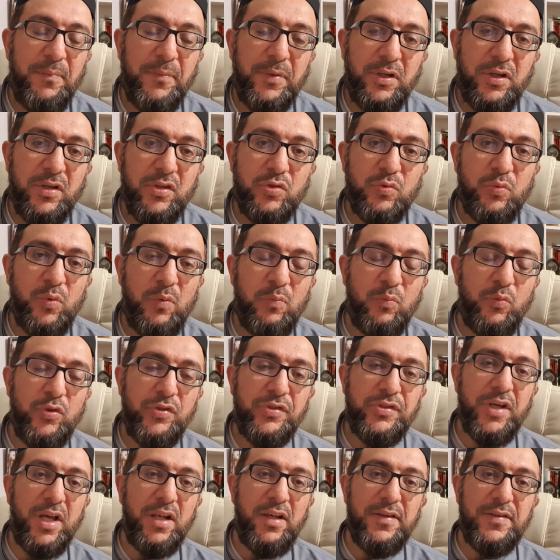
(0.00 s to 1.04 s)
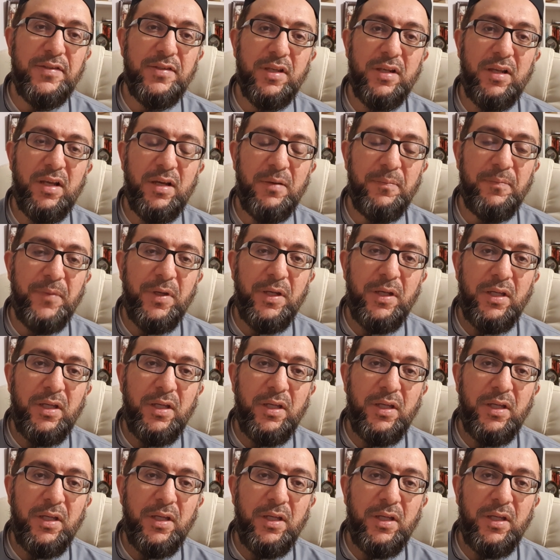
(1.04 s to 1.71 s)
because when Musa alayhi salam